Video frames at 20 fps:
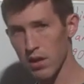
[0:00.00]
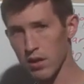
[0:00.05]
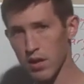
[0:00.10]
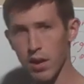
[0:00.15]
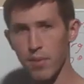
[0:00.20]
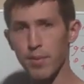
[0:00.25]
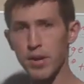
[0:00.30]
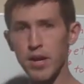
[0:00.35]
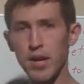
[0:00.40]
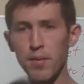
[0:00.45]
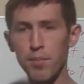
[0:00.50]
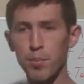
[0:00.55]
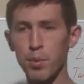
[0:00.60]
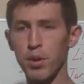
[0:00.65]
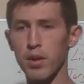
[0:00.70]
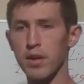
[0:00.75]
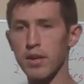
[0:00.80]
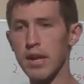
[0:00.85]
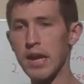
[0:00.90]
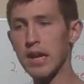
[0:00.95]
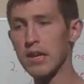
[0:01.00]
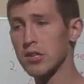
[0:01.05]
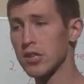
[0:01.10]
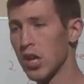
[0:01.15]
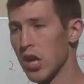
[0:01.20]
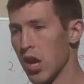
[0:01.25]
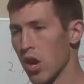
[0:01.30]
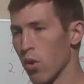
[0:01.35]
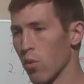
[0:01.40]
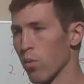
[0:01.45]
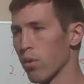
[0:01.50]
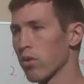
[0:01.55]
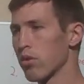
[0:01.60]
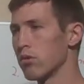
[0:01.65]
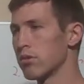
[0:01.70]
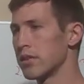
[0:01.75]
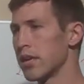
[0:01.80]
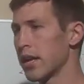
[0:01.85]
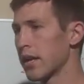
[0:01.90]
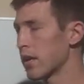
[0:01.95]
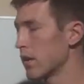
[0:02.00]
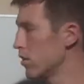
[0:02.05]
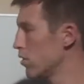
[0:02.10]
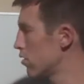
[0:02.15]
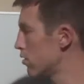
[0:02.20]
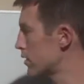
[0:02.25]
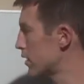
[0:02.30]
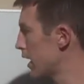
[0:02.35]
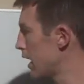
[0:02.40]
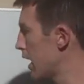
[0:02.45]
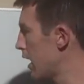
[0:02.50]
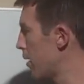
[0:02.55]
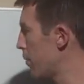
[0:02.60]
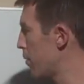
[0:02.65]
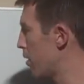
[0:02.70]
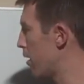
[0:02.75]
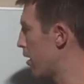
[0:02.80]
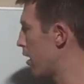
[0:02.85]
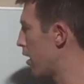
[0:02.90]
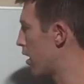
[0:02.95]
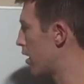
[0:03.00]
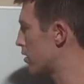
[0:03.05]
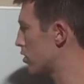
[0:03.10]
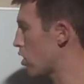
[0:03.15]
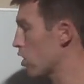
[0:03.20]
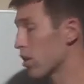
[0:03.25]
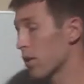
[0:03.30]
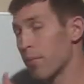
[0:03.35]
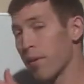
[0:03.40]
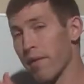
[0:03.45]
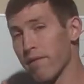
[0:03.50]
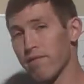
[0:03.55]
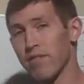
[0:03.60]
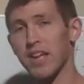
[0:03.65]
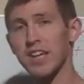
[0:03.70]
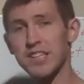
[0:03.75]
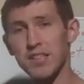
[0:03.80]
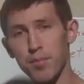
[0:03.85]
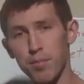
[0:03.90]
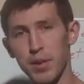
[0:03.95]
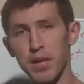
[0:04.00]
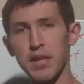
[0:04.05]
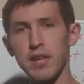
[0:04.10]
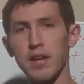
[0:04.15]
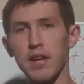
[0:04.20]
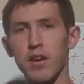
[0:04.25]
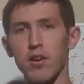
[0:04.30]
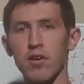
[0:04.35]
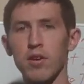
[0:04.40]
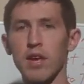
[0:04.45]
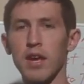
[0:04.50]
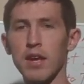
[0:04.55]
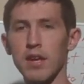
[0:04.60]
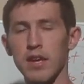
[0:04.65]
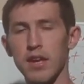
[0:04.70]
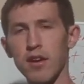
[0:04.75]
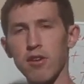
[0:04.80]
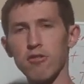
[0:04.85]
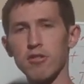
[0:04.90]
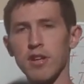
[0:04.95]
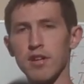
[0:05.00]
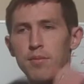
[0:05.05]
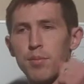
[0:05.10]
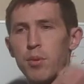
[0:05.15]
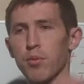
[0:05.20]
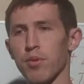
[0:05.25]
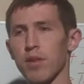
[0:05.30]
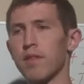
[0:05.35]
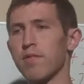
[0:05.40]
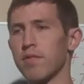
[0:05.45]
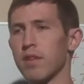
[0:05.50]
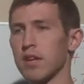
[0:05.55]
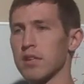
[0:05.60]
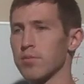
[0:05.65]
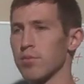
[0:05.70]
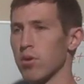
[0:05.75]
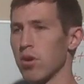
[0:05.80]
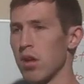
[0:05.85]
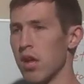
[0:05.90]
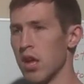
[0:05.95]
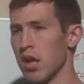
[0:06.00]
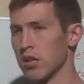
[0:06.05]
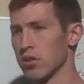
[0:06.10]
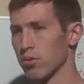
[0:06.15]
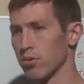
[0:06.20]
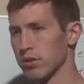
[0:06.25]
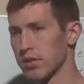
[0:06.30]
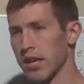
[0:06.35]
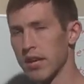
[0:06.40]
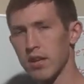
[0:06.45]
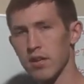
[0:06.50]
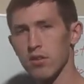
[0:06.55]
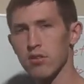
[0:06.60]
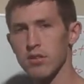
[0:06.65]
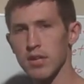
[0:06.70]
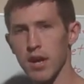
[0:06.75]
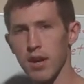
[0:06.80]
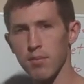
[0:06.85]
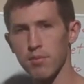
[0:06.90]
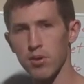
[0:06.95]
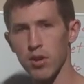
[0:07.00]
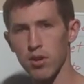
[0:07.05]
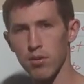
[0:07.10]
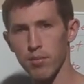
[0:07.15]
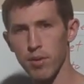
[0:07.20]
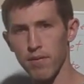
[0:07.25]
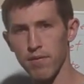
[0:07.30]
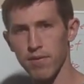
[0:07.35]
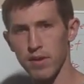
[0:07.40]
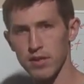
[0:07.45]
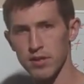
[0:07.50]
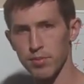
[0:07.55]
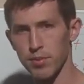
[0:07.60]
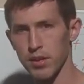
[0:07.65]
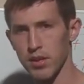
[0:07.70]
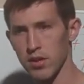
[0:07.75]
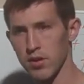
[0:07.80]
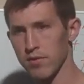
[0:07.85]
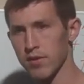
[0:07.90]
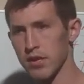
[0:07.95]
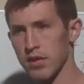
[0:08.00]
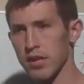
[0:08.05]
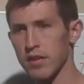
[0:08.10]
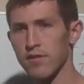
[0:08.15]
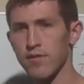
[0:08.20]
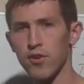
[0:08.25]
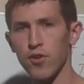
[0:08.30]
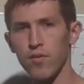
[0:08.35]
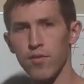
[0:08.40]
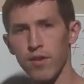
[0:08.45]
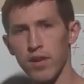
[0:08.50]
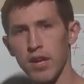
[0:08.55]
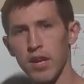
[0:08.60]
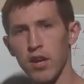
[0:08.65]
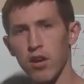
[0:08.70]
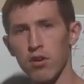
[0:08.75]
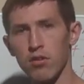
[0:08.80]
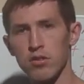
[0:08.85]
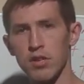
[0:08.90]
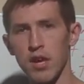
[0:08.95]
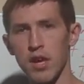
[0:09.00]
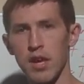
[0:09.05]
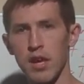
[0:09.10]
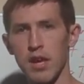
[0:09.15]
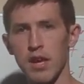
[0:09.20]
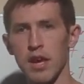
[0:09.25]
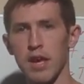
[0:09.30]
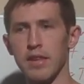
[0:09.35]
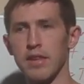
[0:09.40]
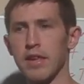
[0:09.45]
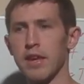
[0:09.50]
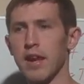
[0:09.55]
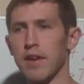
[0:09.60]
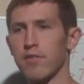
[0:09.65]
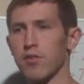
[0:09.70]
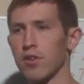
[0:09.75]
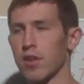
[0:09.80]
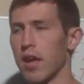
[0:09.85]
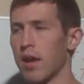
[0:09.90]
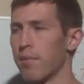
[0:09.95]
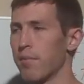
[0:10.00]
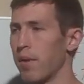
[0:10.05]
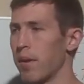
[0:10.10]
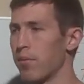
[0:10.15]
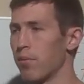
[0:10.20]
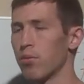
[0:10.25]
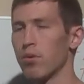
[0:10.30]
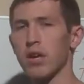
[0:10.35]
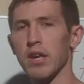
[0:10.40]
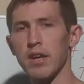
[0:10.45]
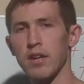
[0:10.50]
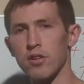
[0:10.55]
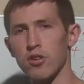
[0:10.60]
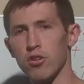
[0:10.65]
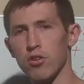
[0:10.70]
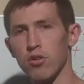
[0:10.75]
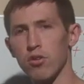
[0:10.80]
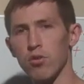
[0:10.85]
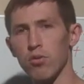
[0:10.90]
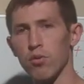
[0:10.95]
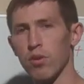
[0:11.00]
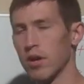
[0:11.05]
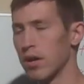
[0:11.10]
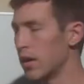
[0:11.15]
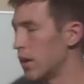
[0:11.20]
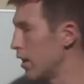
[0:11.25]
Coming up next, we're going to take a little time talking about flexibility, okay? Kickers have to be really flexible. So we're going to take a little time talking about flexibility over the next few videos, and then after that, maybe we'll get into